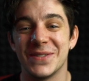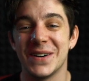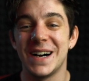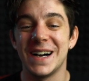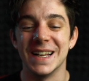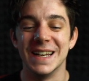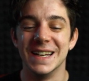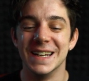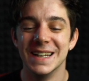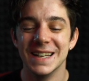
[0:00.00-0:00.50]

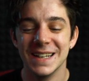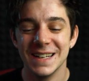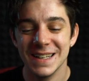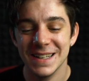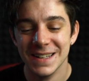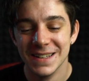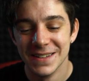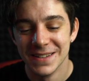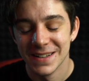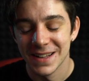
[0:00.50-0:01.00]
fine.
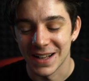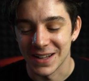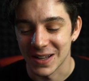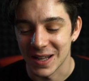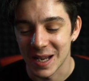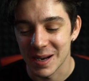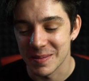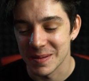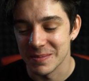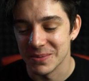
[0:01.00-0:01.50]
A
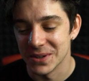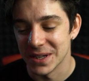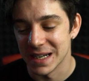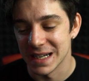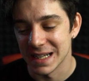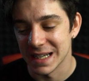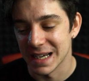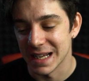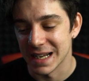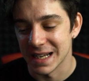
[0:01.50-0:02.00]
lot of people
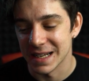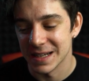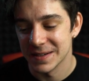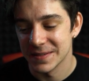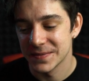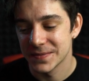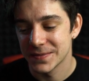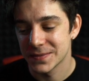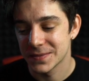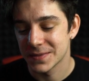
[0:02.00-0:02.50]
didn't get it.
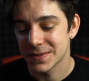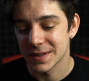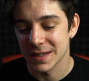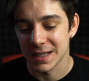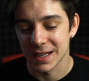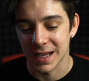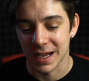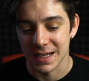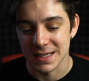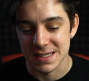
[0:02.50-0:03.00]

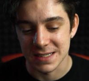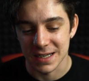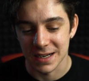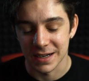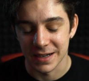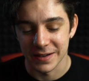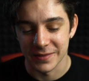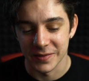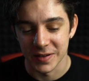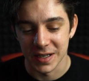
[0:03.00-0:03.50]
I
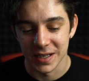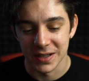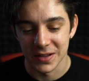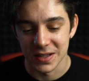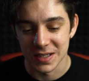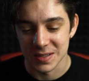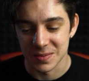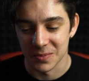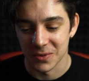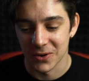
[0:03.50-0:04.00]
saw a video
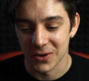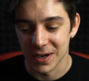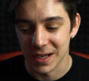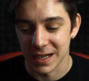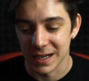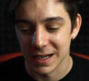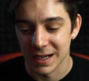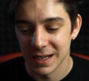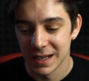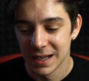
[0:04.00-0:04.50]
this
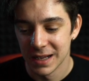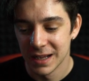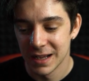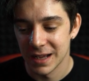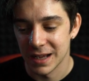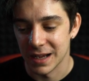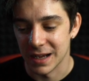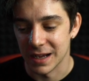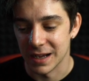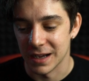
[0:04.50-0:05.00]
morning
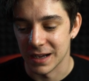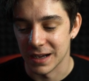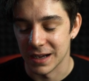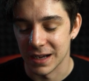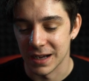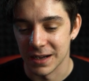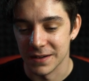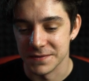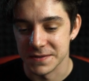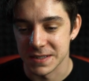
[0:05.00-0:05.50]

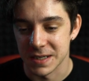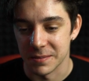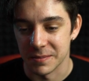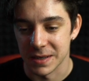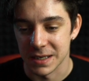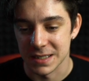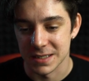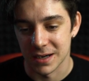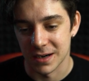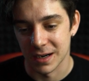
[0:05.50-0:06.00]
uh, of
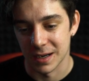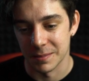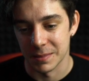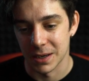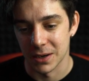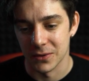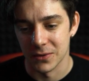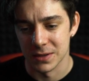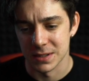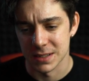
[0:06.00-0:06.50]
somebody talking
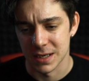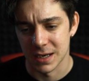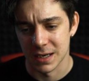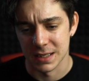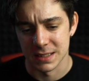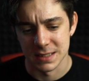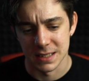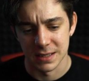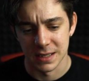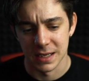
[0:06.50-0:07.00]
about Unus
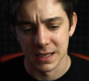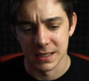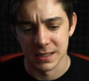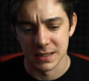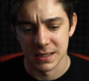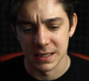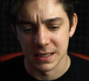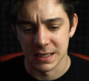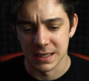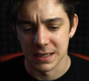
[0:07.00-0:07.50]
Annus and they,
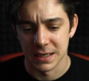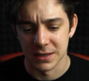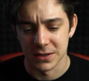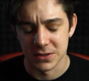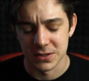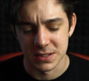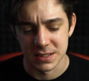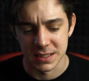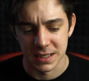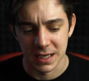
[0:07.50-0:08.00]
they didn't
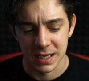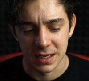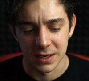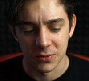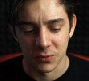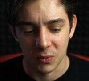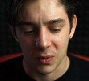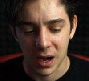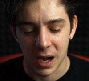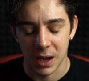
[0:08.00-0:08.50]

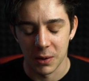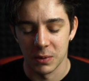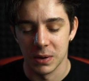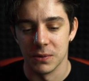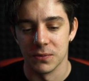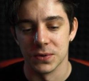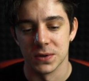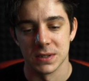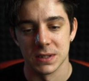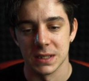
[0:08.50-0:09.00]
understand why we
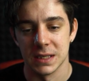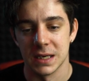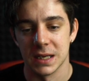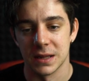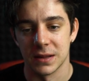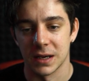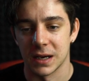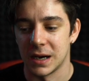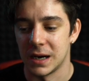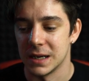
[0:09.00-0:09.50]
were
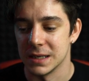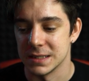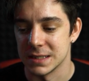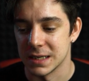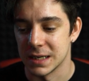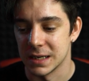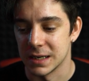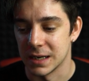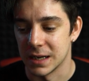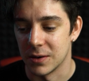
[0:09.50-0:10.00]
deleting the
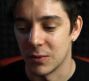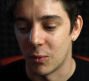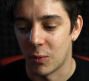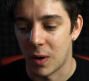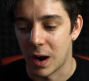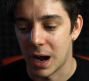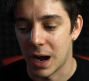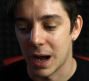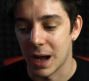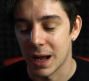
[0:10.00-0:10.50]
content and
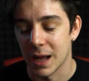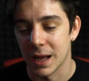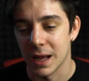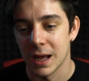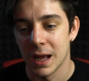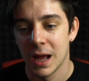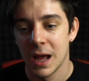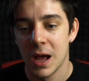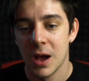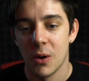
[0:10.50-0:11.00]
why,
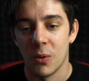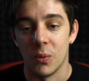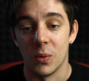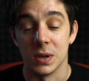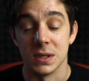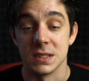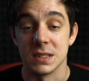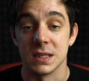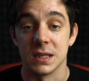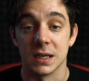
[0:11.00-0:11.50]

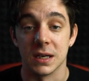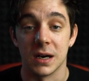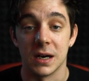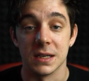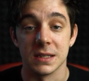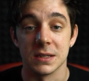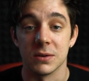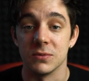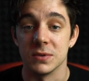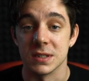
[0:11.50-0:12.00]
once the
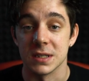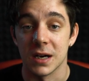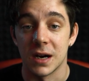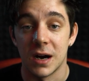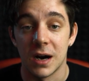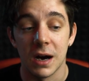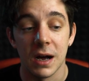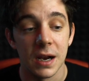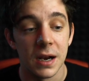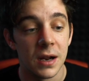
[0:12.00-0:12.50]
content was
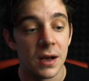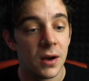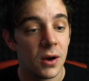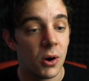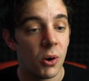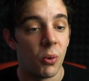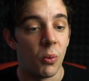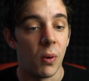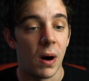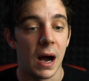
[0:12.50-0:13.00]
gone,
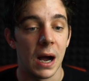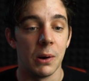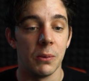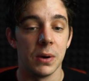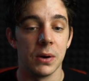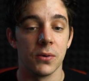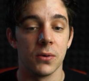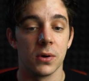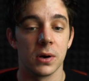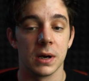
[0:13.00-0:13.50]
why
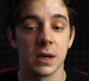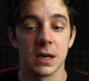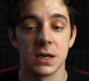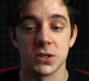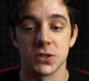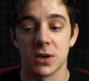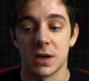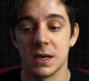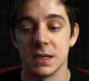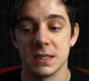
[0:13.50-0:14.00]
we were going to
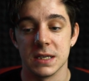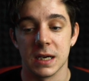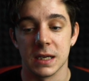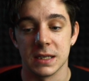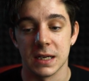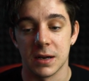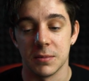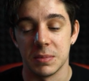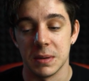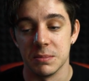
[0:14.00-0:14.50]
try and take
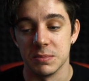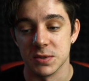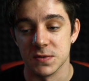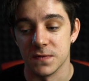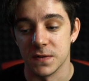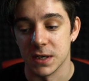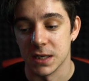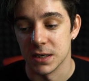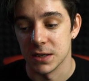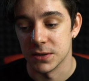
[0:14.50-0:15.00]
down people's
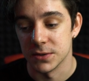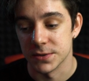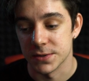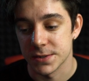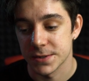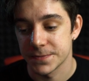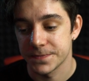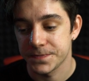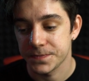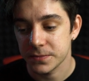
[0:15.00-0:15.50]

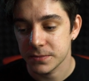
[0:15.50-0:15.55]
videos